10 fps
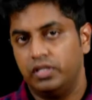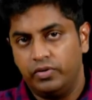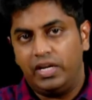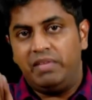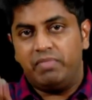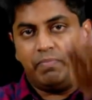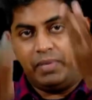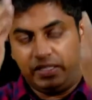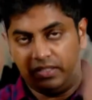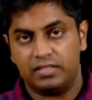climb up
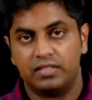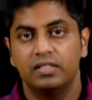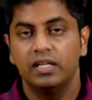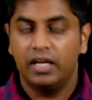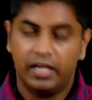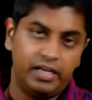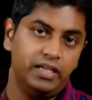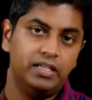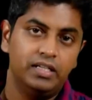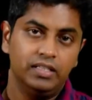like this, correct.
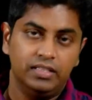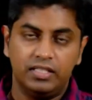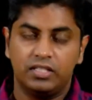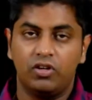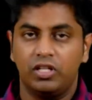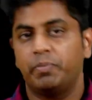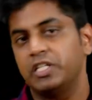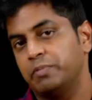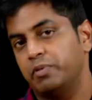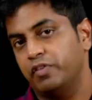This is called the
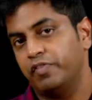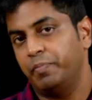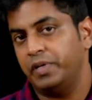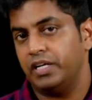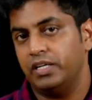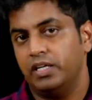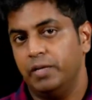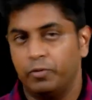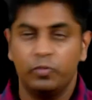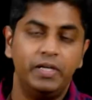principle of repeated
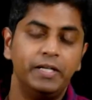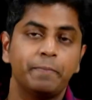improvement.